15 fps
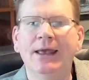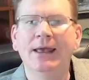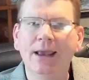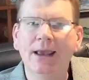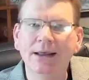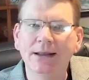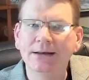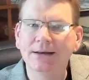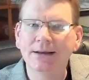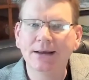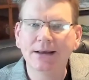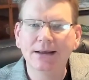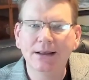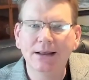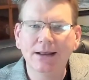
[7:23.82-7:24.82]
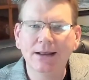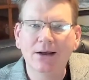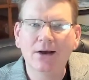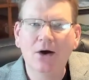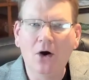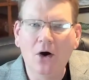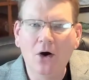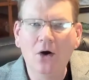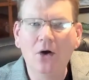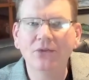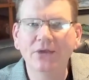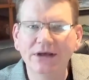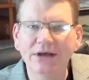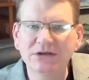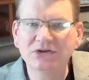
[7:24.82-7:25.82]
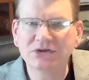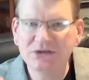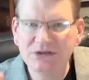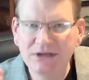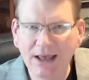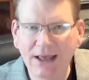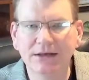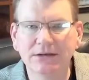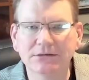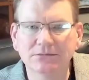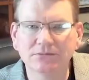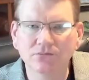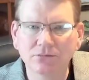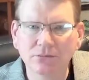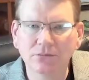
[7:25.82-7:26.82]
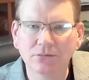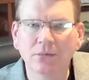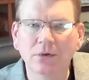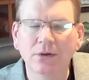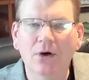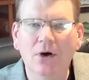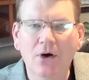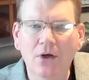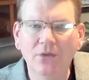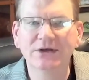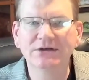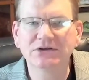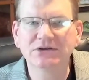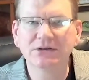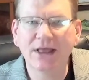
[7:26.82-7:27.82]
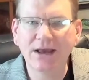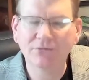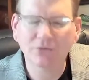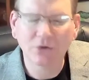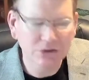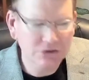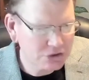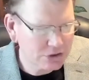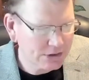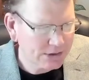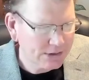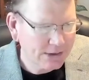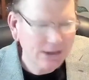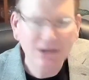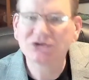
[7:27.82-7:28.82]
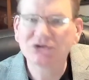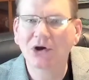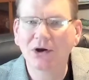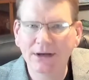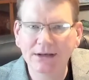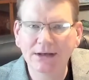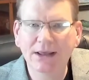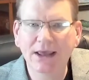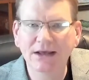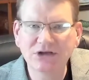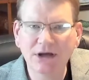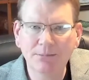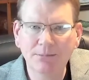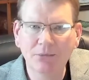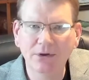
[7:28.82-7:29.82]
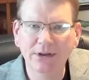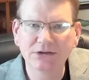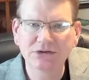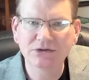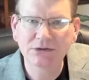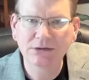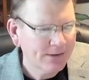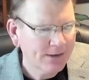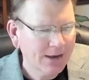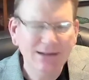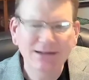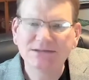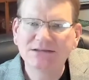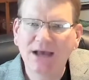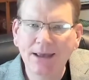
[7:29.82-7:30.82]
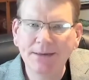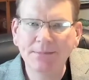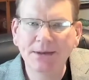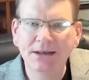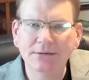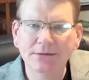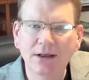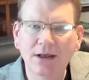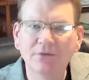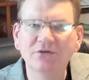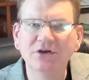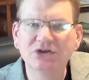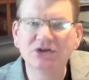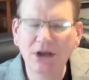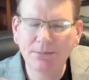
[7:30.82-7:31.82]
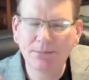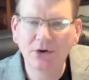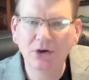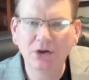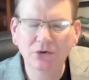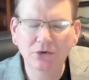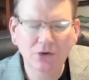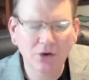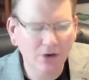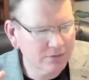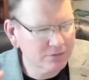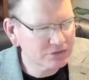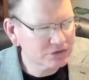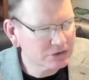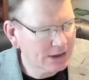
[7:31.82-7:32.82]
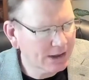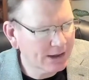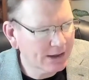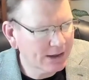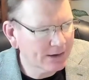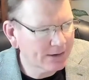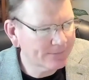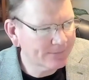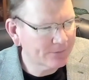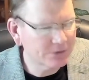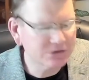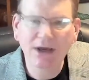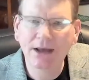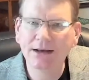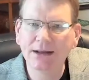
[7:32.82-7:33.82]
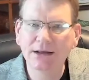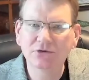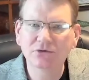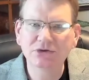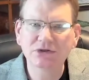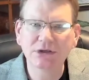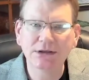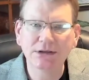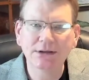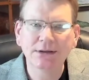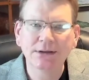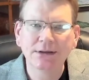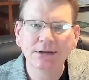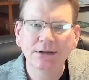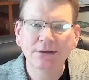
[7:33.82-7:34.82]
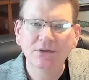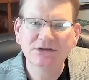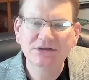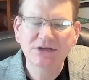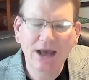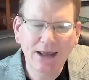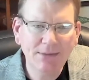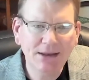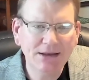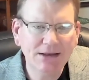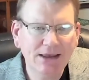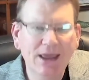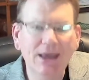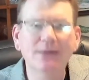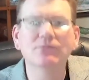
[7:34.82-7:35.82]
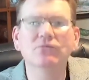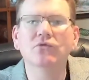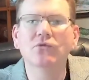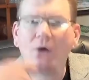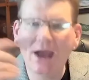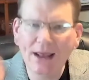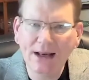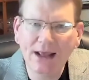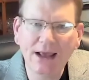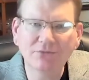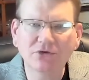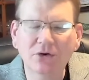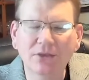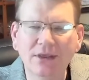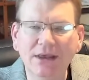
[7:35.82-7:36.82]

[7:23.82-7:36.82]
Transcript: And all this debt, all this leverage is starting to catch up with us. And the timing of these steeper yield curves uh, was kind of interesting. The timing came right after the